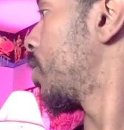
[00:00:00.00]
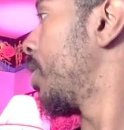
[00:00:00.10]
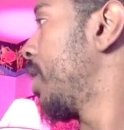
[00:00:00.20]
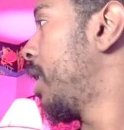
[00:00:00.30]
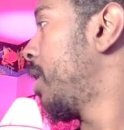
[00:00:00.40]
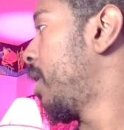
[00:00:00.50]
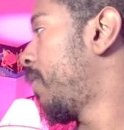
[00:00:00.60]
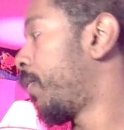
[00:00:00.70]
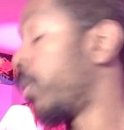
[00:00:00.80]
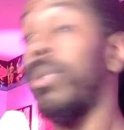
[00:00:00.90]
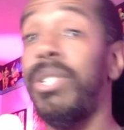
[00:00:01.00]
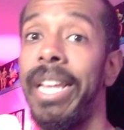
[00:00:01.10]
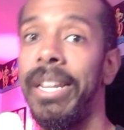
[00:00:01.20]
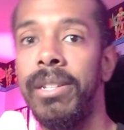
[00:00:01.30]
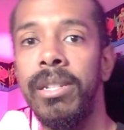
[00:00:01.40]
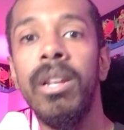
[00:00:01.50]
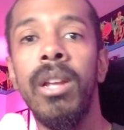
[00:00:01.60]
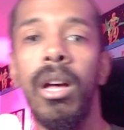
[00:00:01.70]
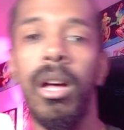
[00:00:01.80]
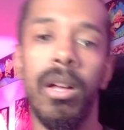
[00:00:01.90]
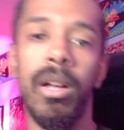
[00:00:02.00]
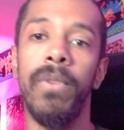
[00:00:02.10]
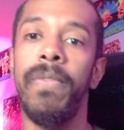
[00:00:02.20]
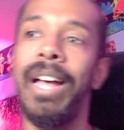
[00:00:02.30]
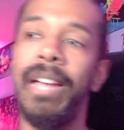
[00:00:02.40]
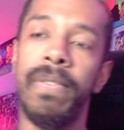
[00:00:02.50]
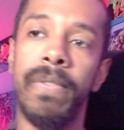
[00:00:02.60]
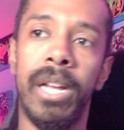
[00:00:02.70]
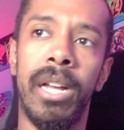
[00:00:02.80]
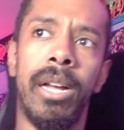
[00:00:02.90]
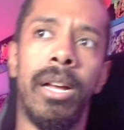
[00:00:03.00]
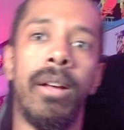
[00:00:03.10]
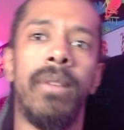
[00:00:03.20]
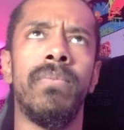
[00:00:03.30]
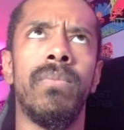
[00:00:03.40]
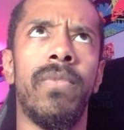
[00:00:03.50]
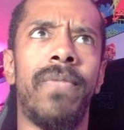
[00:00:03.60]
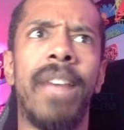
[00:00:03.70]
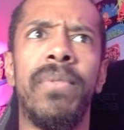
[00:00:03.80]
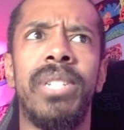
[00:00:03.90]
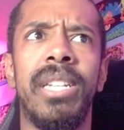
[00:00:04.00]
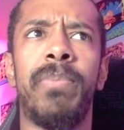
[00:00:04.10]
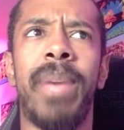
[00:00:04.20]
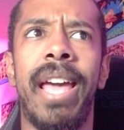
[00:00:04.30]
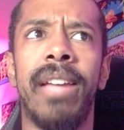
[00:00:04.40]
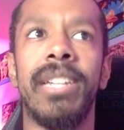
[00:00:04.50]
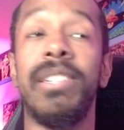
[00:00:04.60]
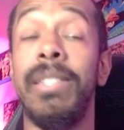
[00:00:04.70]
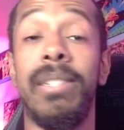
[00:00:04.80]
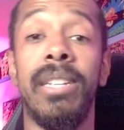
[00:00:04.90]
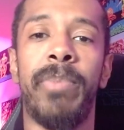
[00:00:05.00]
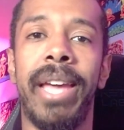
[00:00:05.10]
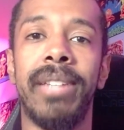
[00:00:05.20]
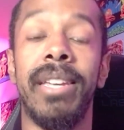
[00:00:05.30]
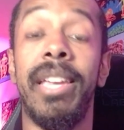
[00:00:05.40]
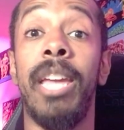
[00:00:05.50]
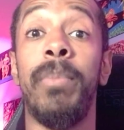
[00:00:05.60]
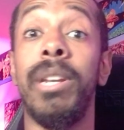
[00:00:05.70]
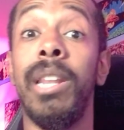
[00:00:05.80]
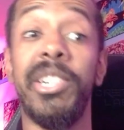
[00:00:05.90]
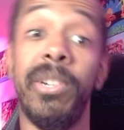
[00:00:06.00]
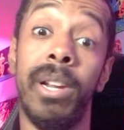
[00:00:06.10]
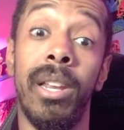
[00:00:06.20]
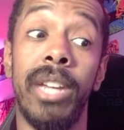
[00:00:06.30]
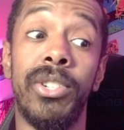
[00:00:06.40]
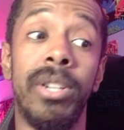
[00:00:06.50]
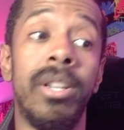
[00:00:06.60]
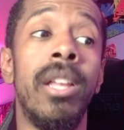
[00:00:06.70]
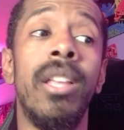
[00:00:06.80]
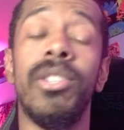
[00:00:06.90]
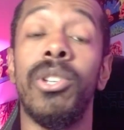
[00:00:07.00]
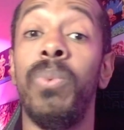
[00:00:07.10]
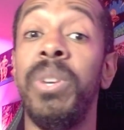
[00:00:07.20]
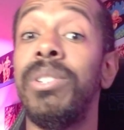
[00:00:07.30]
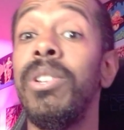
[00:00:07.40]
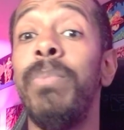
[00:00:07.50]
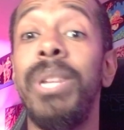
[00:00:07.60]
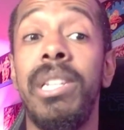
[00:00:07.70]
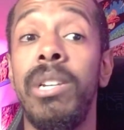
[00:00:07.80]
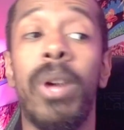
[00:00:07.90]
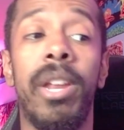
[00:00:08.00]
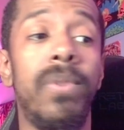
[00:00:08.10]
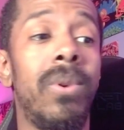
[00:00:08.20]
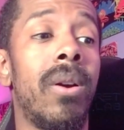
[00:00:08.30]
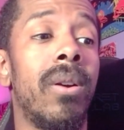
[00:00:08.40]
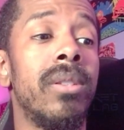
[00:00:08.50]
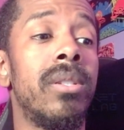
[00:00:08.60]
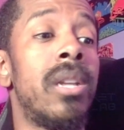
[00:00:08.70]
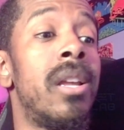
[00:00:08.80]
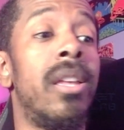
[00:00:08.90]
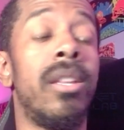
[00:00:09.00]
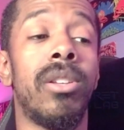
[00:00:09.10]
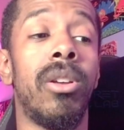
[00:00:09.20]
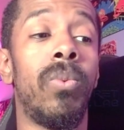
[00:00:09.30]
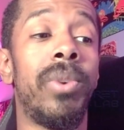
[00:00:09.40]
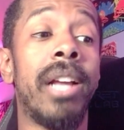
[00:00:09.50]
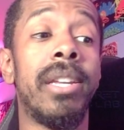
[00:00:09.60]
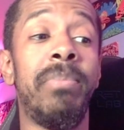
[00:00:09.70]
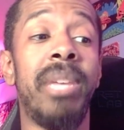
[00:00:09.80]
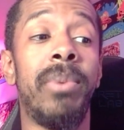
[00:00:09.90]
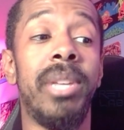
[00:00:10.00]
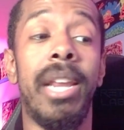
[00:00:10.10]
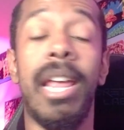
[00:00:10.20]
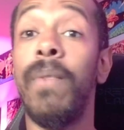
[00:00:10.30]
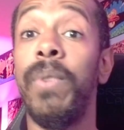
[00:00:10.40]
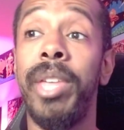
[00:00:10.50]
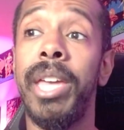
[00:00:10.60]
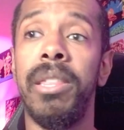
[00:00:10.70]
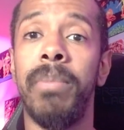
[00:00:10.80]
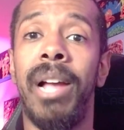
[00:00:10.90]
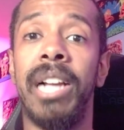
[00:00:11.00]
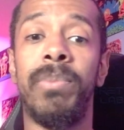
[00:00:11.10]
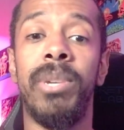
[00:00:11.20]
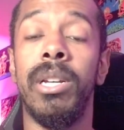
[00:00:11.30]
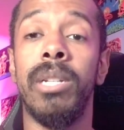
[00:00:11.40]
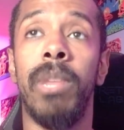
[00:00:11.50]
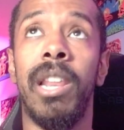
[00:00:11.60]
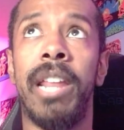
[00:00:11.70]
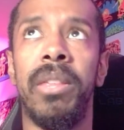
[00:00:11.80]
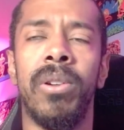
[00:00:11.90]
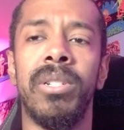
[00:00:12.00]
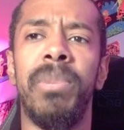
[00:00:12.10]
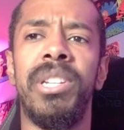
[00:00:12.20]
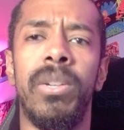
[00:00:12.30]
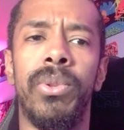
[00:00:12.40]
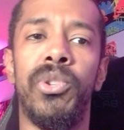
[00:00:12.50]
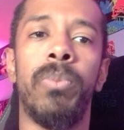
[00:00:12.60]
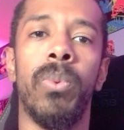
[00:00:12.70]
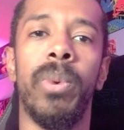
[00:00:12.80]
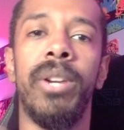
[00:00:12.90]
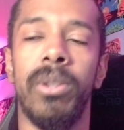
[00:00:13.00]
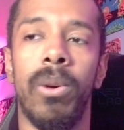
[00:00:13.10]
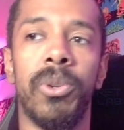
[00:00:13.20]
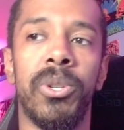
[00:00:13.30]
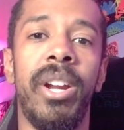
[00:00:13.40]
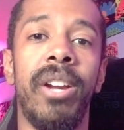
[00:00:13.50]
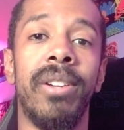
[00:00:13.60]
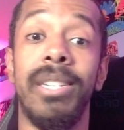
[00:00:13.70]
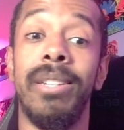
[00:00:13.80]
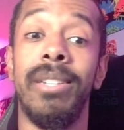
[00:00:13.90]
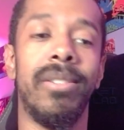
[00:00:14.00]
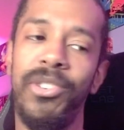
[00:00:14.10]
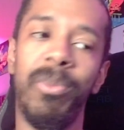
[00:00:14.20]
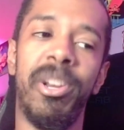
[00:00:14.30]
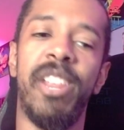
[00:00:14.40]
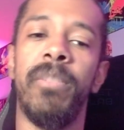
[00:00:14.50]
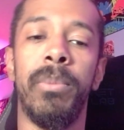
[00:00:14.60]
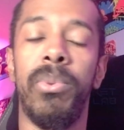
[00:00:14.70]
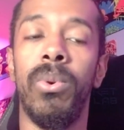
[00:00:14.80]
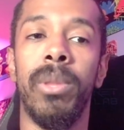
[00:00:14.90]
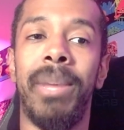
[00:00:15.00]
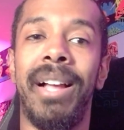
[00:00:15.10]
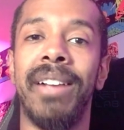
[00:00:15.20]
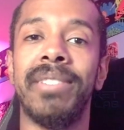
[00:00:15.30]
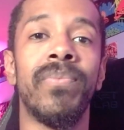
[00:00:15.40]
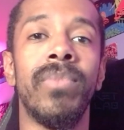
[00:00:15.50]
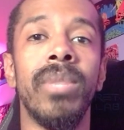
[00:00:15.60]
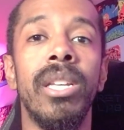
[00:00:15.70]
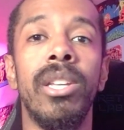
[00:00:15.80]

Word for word: actually the full sets of the five uh, five or six packs, actually the six packs that came in the Legendary Collection. So we're still missing quite a few cards. So we're not going to be able to get everything out of the box because a lot of the cards I'm missing are the super rares and ultra rares, and there's just too many of them to pull in the box.